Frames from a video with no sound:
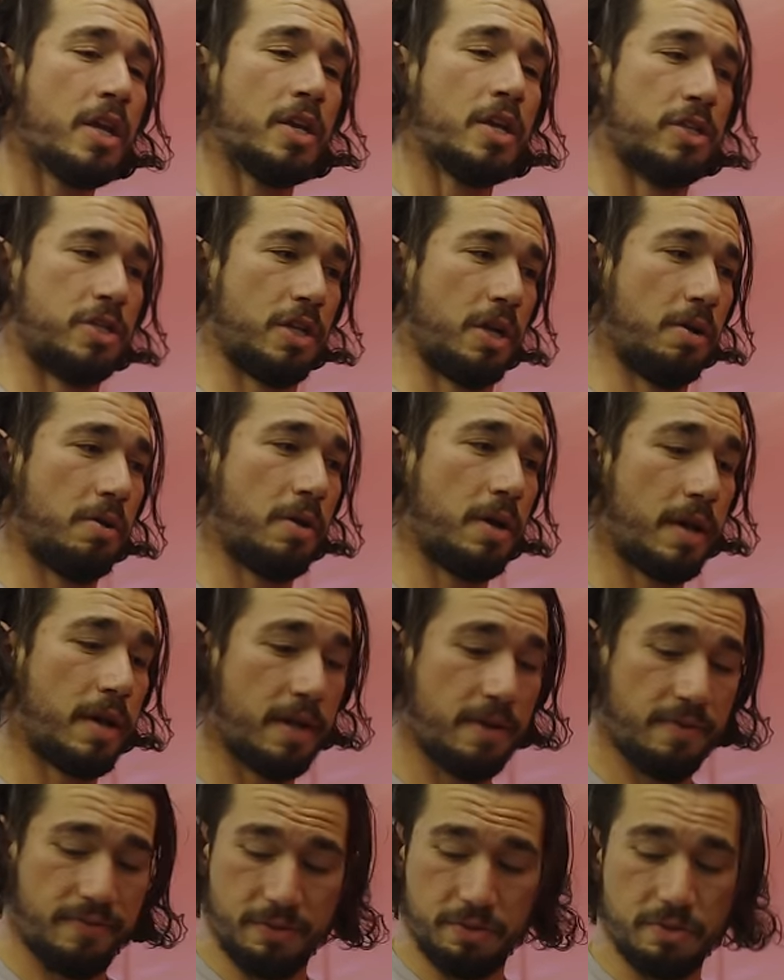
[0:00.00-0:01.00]
So
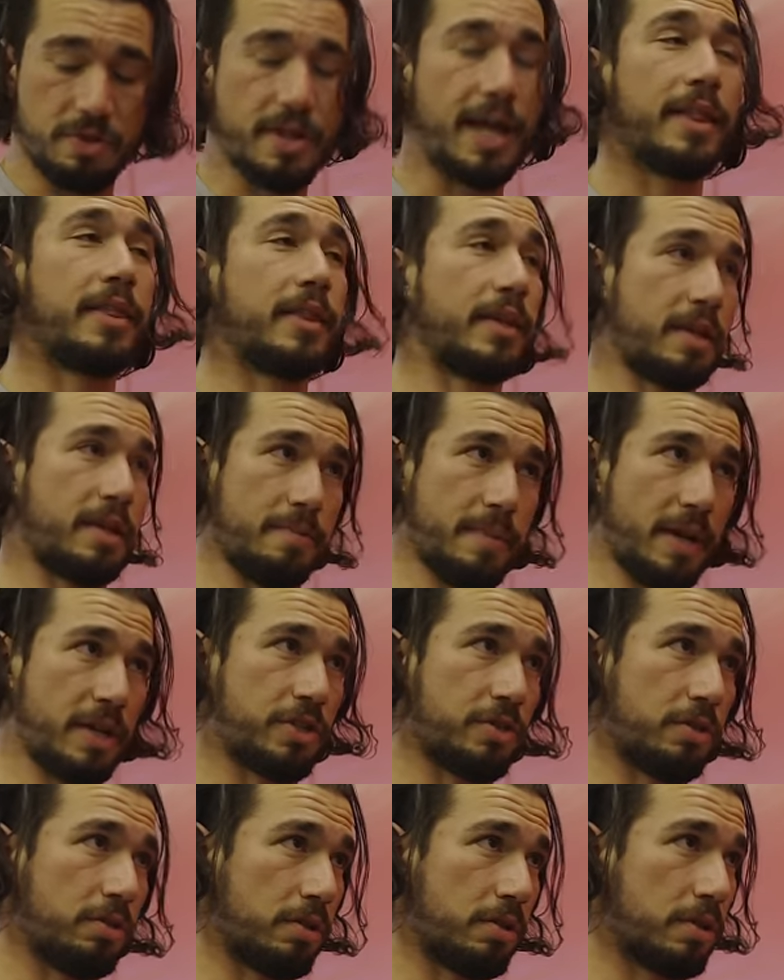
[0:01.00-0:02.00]
feel nothing in my
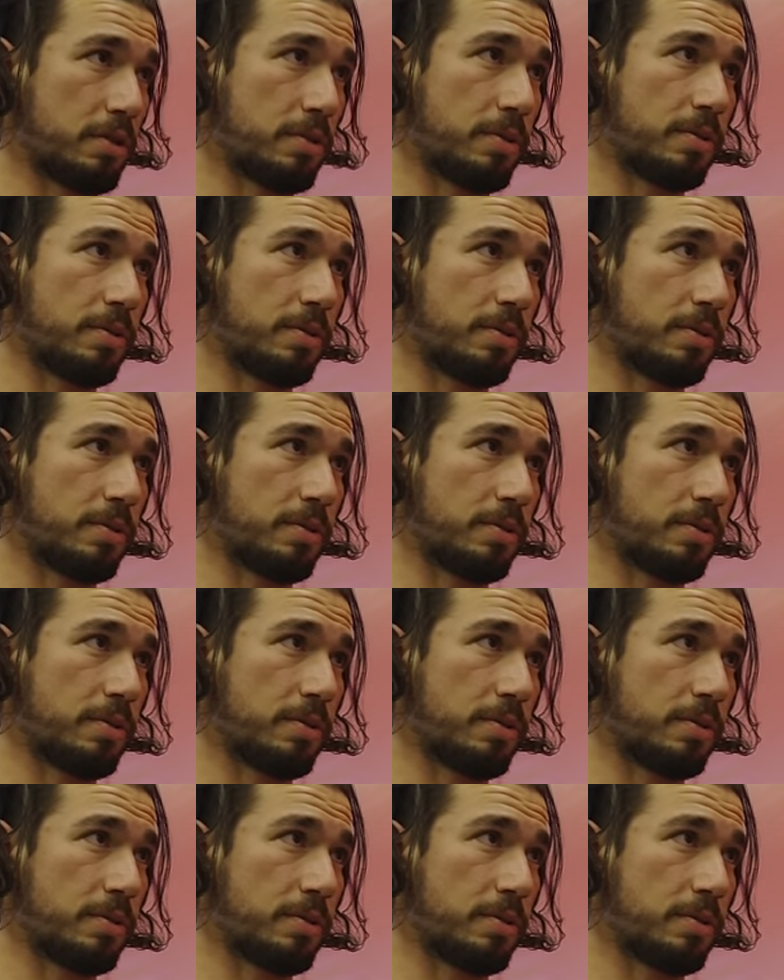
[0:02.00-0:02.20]
shoulders.